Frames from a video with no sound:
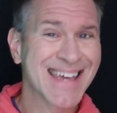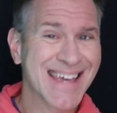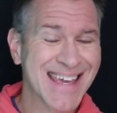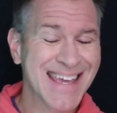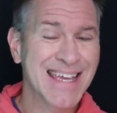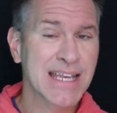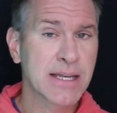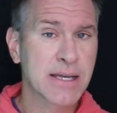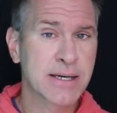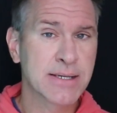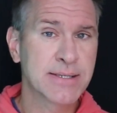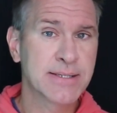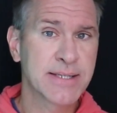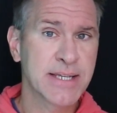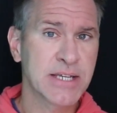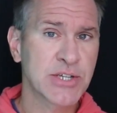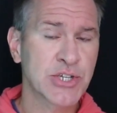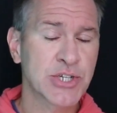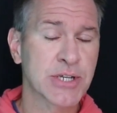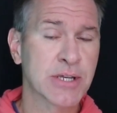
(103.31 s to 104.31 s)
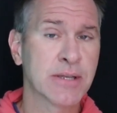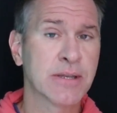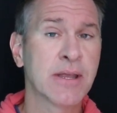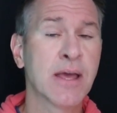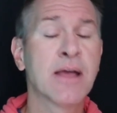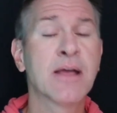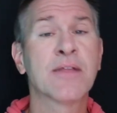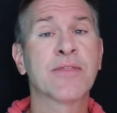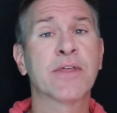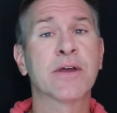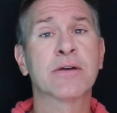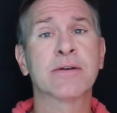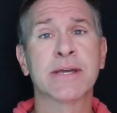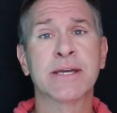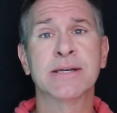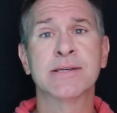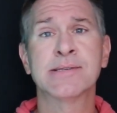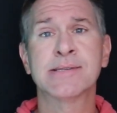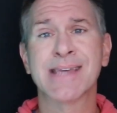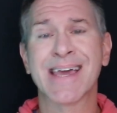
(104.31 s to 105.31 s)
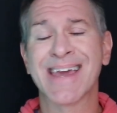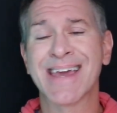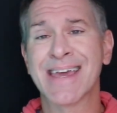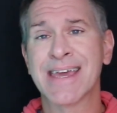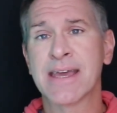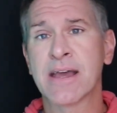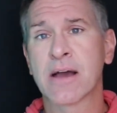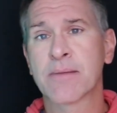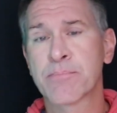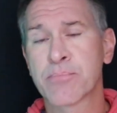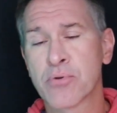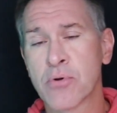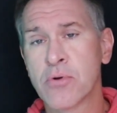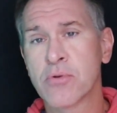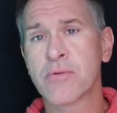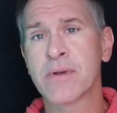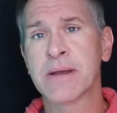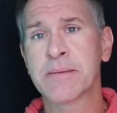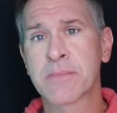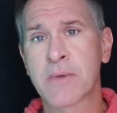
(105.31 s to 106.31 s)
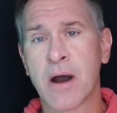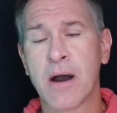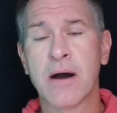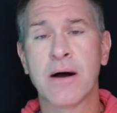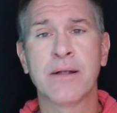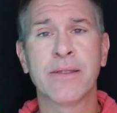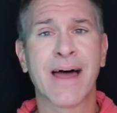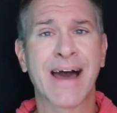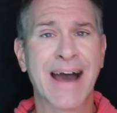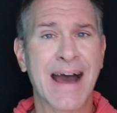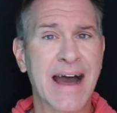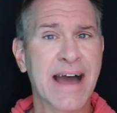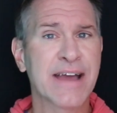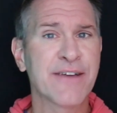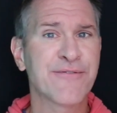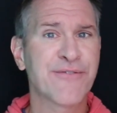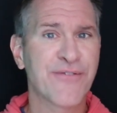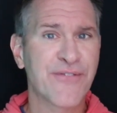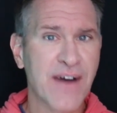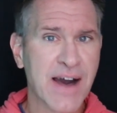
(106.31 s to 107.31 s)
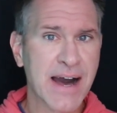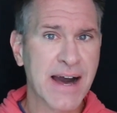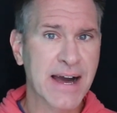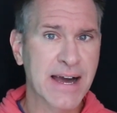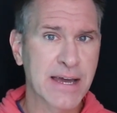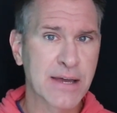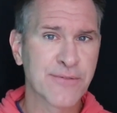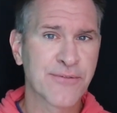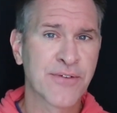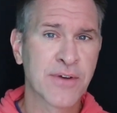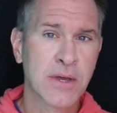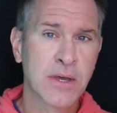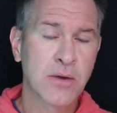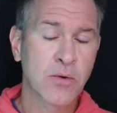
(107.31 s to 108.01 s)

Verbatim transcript: In addition, there is a program called High Five,